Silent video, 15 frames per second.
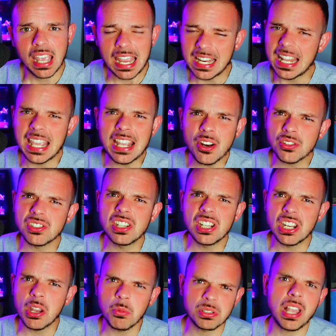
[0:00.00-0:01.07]
and the Heat are
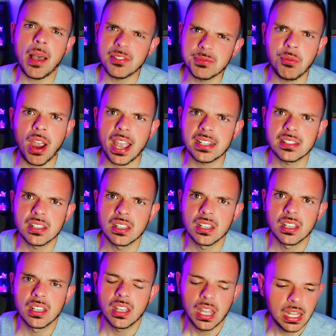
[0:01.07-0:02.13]
sitting here with Thomas Bryant.
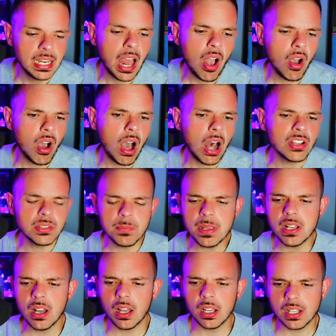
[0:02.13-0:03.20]
Now, I'll
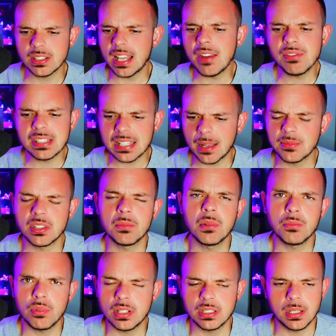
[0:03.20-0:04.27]
speak on, because every time
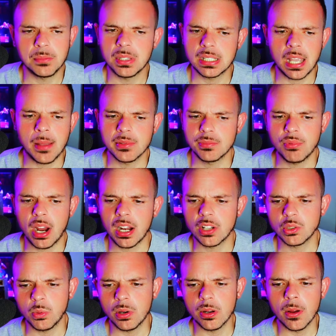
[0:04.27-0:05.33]
someone brings up the Thomas Bryant
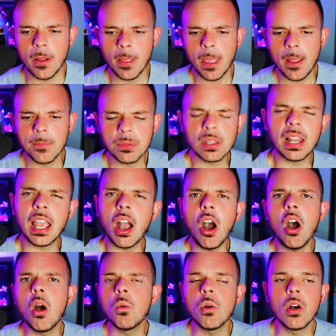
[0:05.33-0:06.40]
on Twitter, they're like,
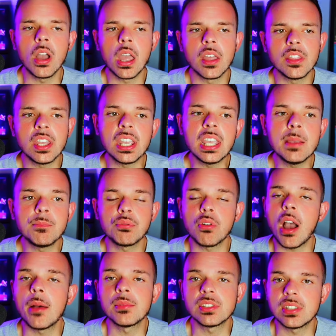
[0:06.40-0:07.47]
oh, well, the Heat
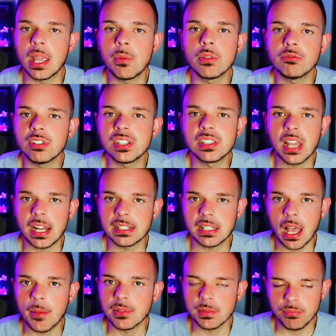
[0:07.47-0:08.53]
promised they would re-sign
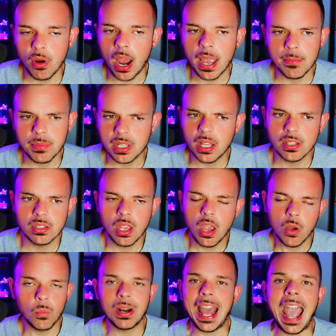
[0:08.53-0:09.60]
Thomas Bryant, because
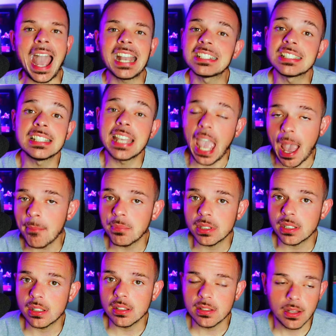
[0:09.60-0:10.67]
what actually
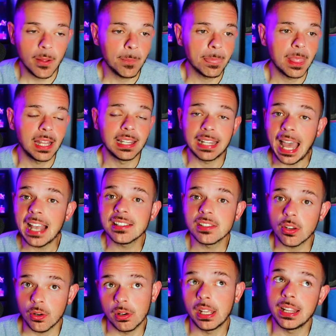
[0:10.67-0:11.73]
happened is,
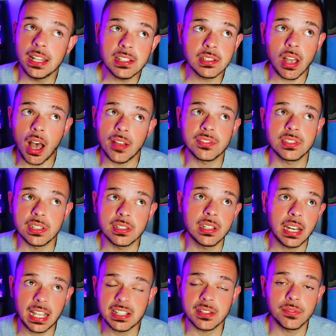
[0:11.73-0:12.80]
in this
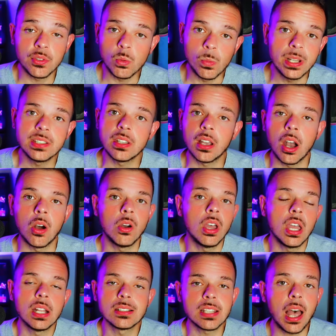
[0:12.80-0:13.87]
offseason, I guess a few weeks ago,
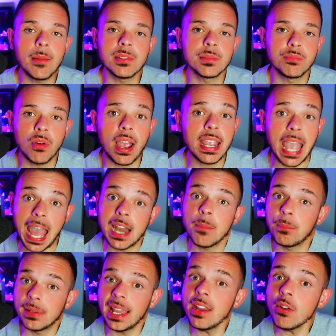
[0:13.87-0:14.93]
Thomas Bryant had a
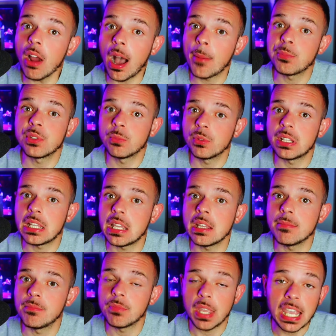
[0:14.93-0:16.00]
player option with the
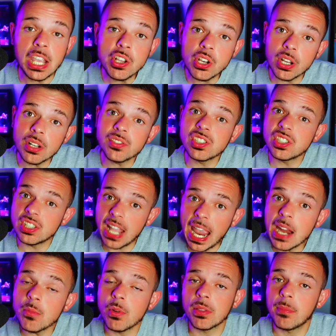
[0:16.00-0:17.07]
Heat. He could have
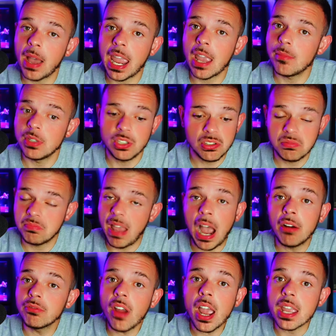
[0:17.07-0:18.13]
stayed with Miami just
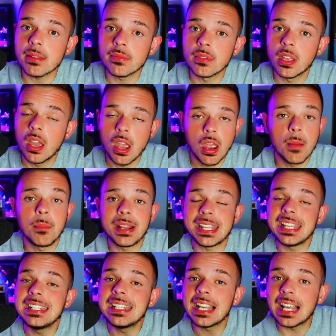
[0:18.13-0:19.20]
outright, but
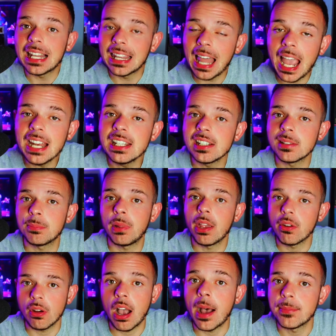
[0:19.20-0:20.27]
he declined his
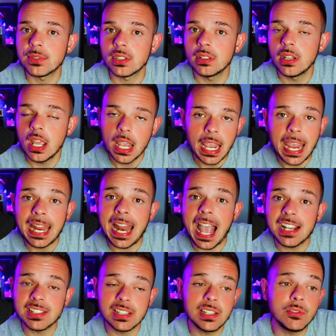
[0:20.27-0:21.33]
player option and
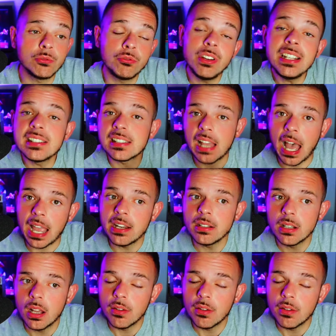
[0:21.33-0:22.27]
actually re-signed